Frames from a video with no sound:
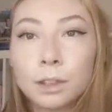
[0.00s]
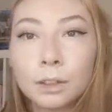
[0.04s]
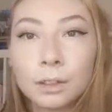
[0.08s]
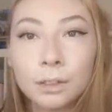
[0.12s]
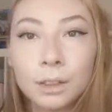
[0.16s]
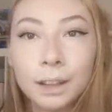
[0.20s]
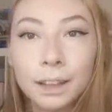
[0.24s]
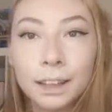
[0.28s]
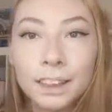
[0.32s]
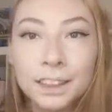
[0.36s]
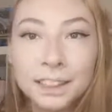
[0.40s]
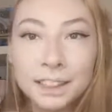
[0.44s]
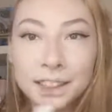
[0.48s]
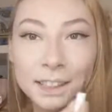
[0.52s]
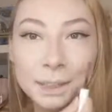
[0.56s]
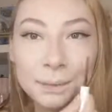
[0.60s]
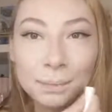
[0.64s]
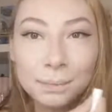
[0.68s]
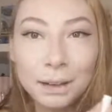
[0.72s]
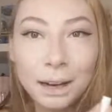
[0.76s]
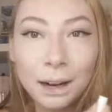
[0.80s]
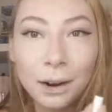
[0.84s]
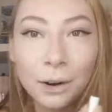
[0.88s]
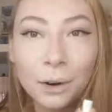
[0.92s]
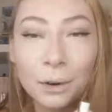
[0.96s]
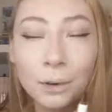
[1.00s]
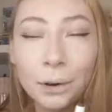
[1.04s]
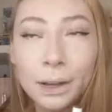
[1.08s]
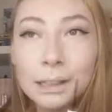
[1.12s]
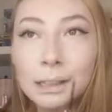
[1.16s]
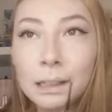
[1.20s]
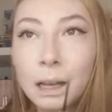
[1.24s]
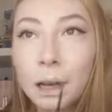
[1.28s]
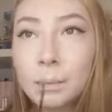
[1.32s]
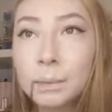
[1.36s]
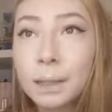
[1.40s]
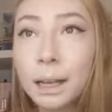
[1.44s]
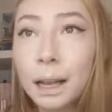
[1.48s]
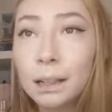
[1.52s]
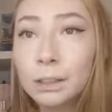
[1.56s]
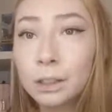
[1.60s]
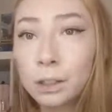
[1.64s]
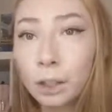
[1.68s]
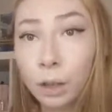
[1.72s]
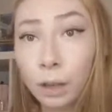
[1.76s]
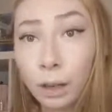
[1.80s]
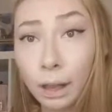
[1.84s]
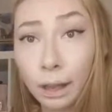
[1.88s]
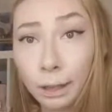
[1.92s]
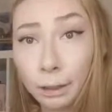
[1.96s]
Like this brow always comes out
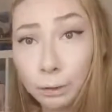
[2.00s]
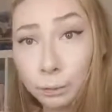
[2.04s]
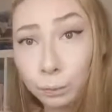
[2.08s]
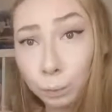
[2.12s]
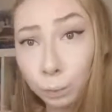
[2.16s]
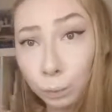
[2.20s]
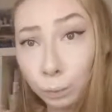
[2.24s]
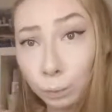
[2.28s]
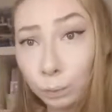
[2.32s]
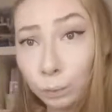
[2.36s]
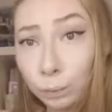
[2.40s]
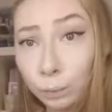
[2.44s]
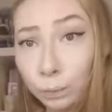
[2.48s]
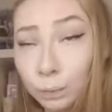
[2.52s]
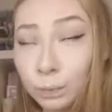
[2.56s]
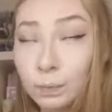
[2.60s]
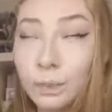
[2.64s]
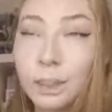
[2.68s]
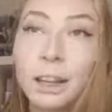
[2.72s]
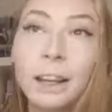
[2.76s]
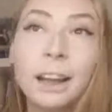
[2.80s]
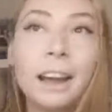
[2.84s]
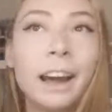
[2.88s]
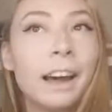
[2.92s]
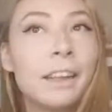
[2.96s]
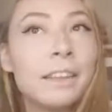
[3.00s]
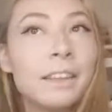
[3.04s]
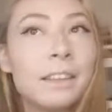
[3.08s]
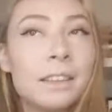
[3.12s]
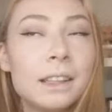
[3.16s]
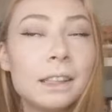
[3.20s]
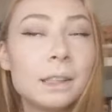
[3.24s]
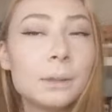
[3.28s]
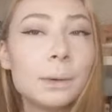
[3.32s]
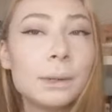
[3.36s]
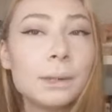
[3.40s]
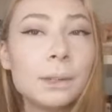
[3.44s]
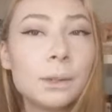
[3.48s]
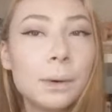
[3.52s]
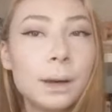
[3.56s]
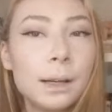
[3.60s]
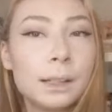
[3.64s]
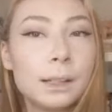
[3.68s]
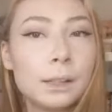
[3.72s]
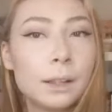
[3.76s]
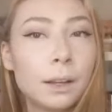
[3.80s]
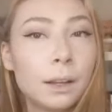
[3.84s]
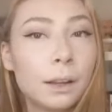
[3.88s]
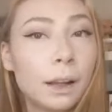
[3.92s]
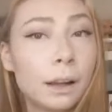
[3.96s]
so like, and then this one's always
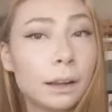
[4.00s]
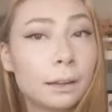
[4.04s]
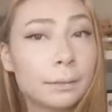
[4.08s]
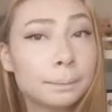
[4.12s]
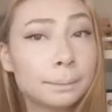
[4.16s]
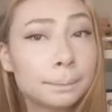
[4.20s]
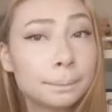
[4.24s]
so like,